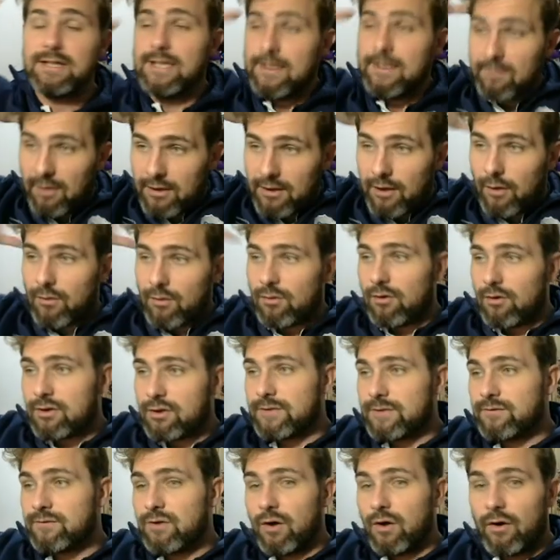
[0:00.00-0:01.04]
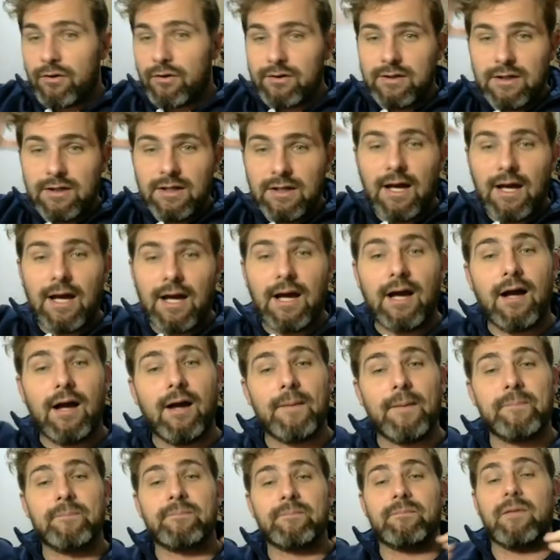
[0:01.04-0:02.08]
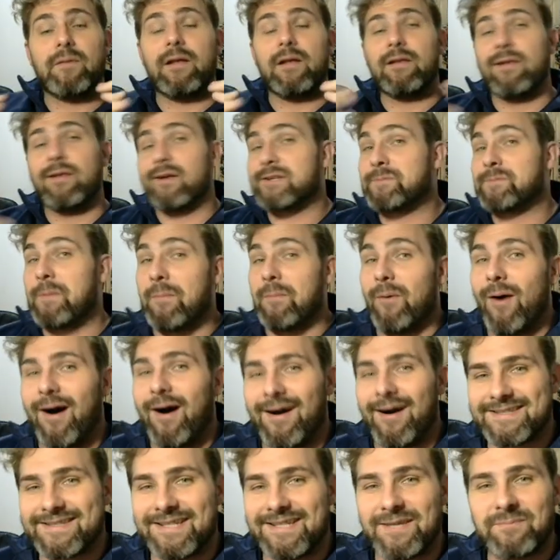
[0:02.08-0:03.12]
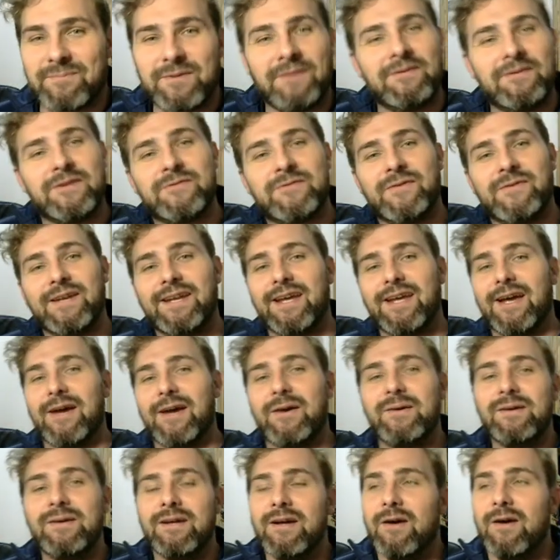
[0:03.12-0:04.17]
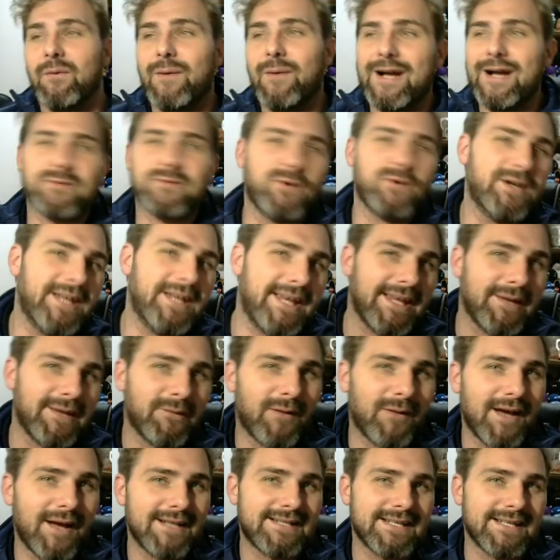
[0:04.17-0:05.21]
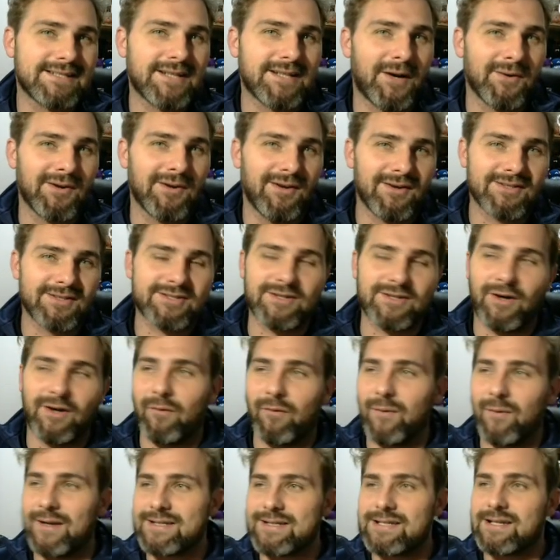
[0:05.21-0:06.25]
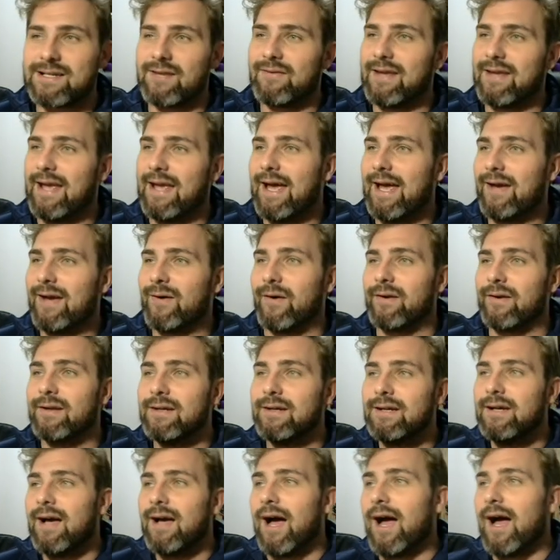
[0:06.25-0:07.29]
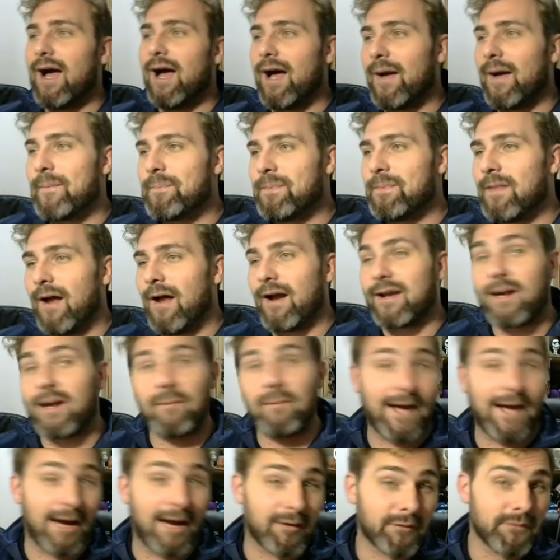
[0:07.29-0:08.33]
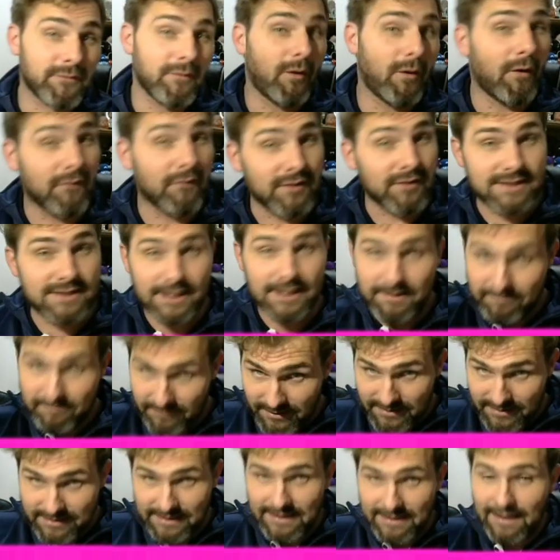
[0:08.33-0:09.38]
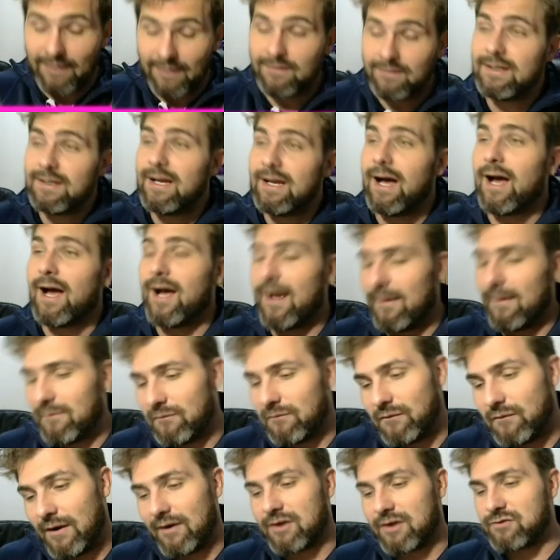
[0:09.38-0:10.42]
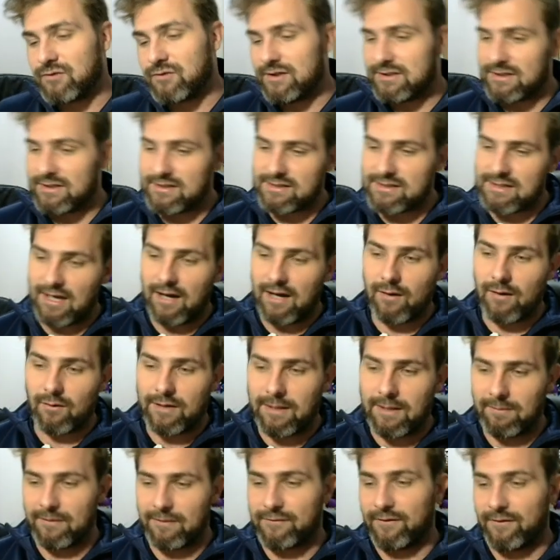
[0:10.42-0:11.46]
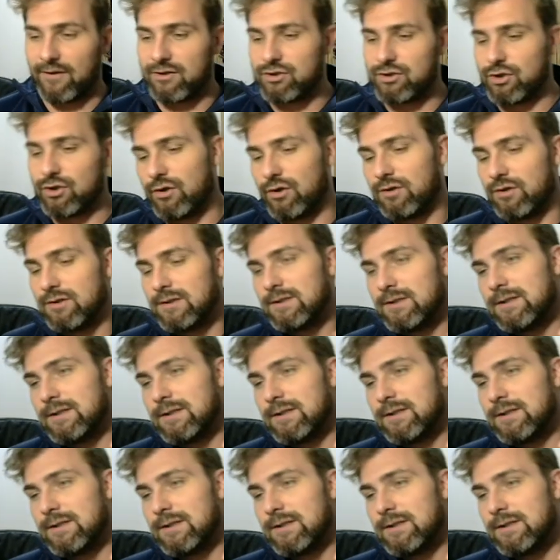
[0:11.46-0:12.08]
My golden locks have gone. Lots of people asked in the previous video, where's Woody? Where's his golden locks gone? Where's his lovely hair gone? I cut my hair off, obviously. You can see now. Various reasons. I'll keep this very short.